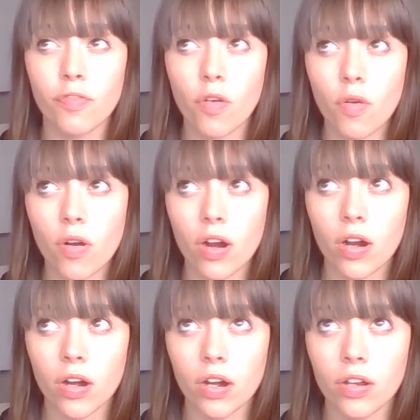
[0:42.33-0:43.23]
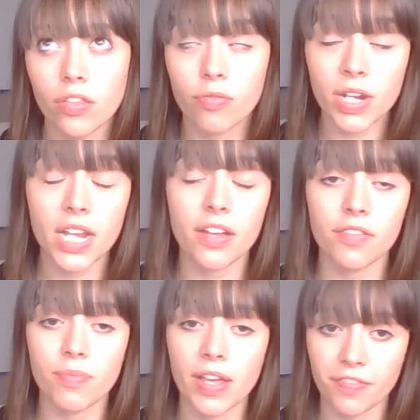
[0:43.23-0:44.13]
Three
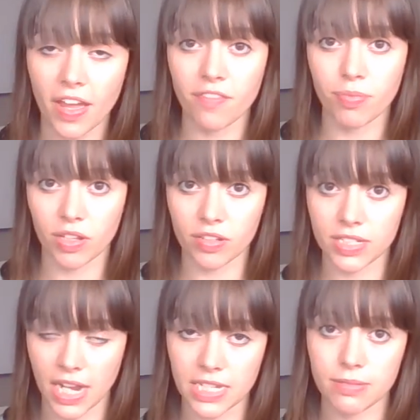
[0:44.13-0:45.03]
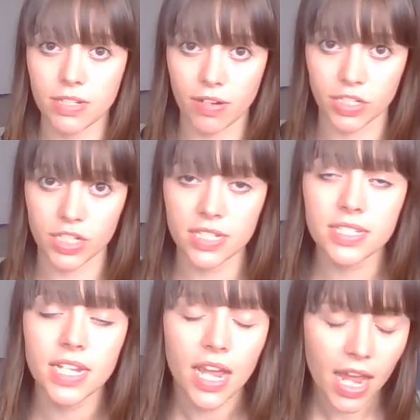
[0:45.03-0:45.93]
of my five brothers asked me questions.